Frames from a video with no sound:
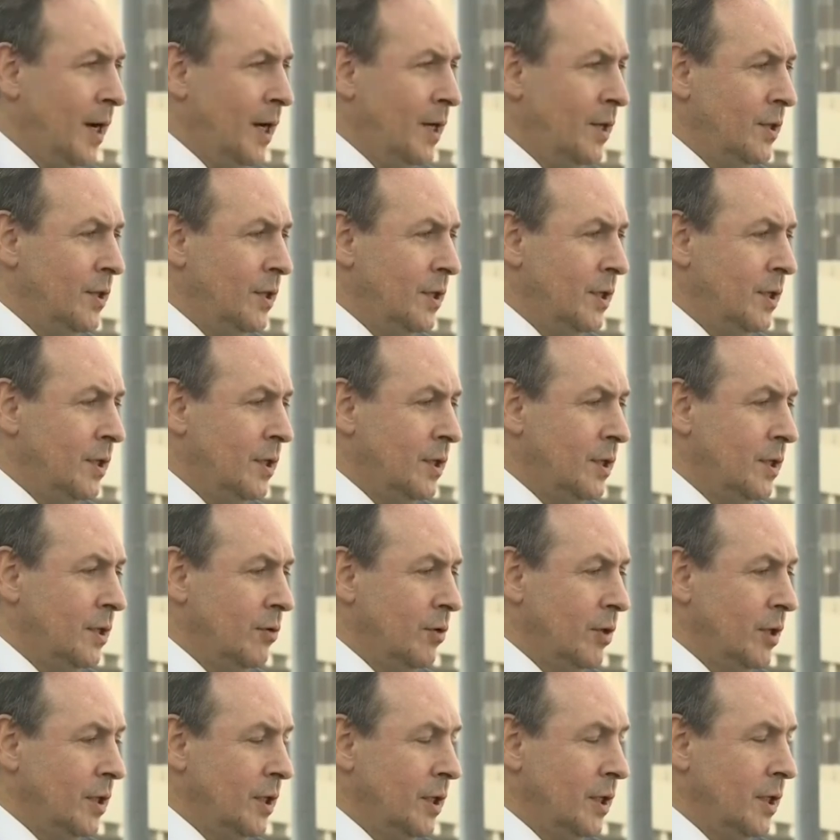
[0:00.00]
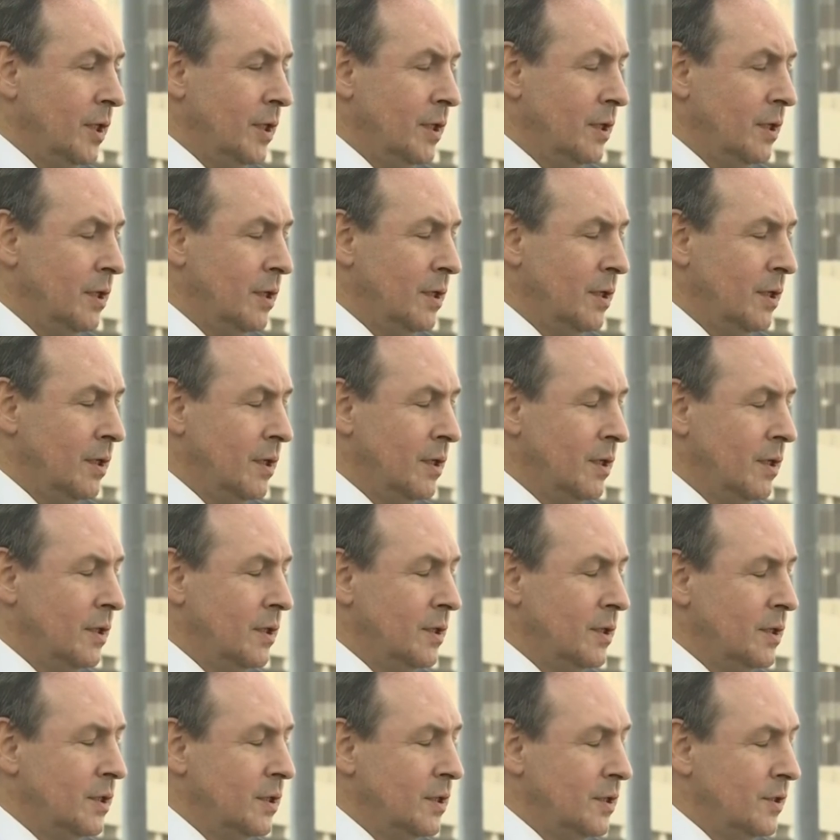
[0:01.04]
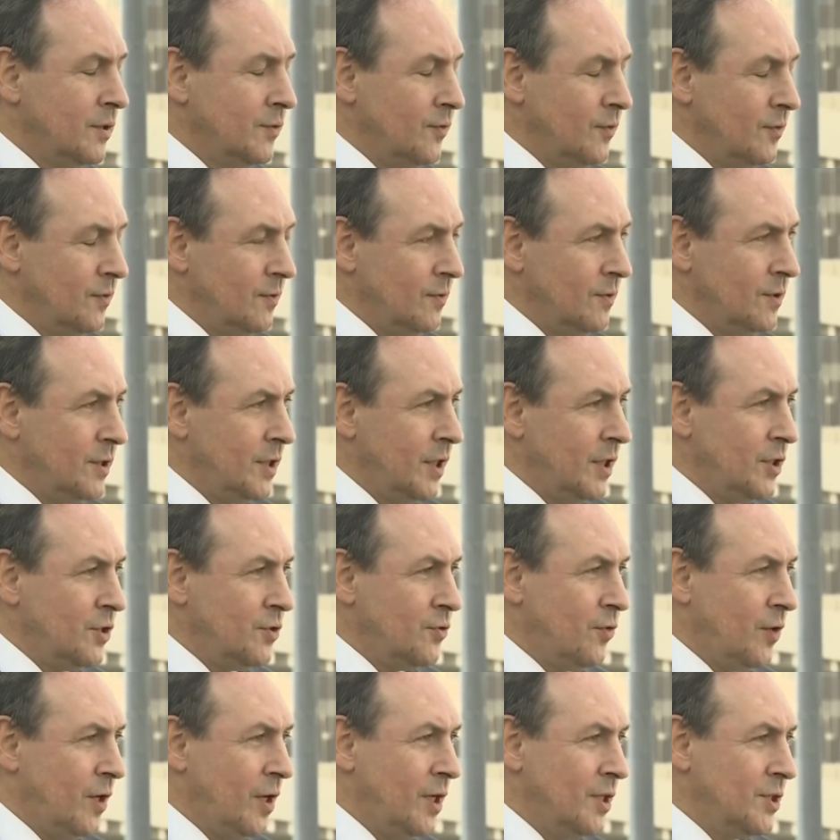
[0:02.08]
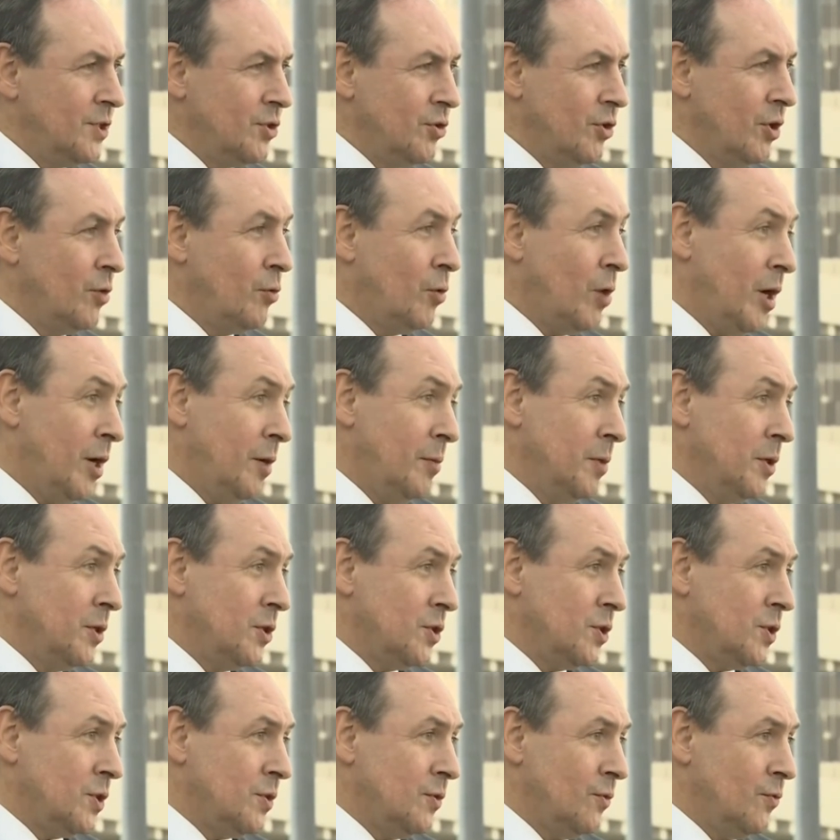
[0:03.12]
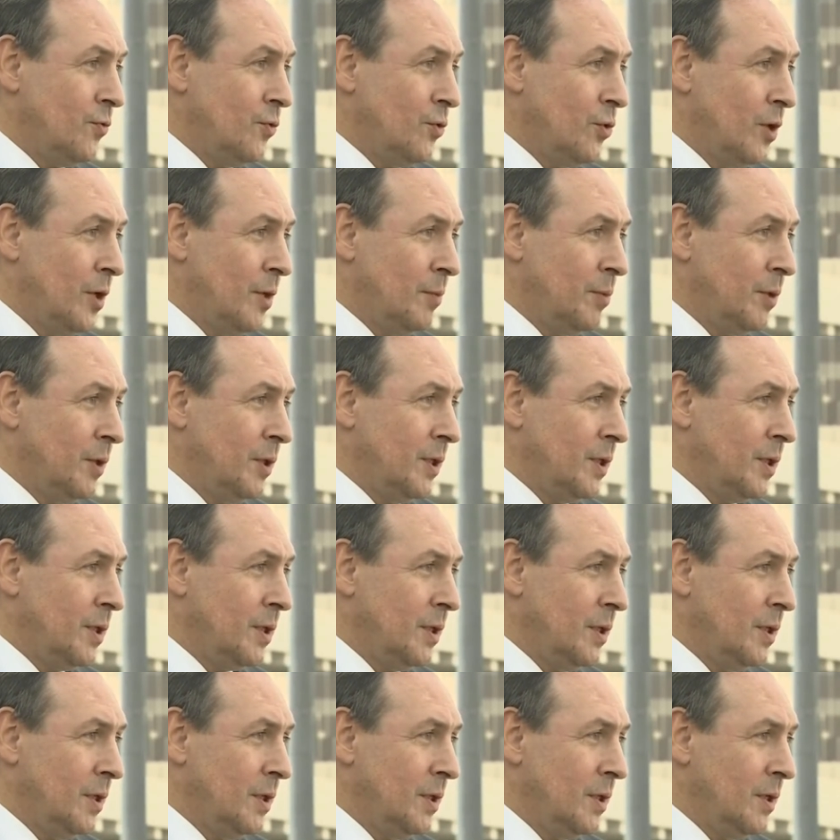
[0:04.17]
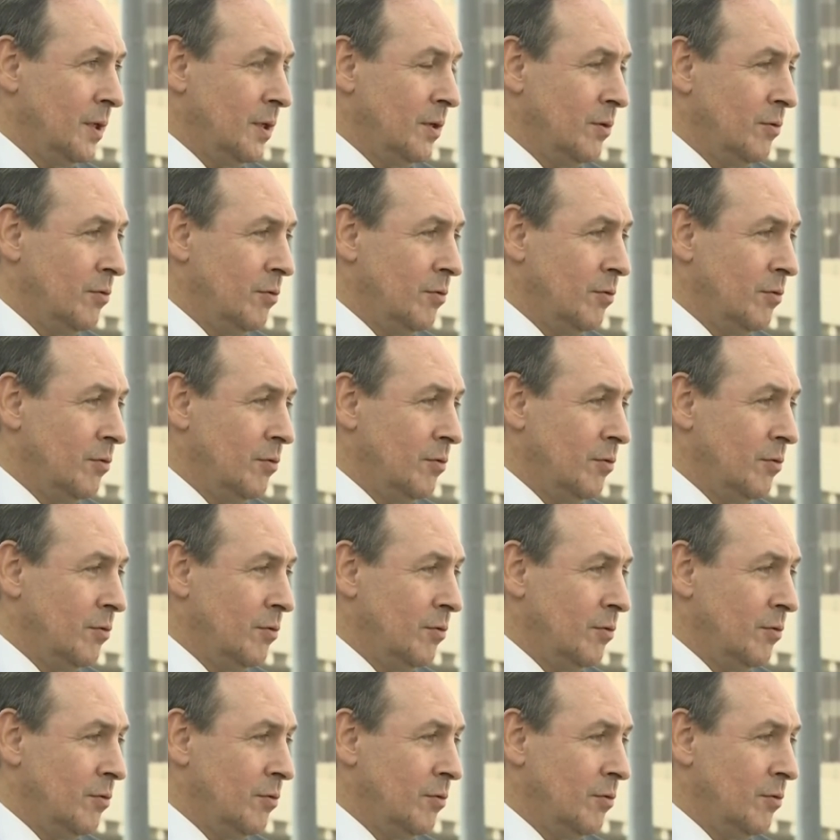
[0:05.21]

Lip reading: I think he really satisfies the requirements for a political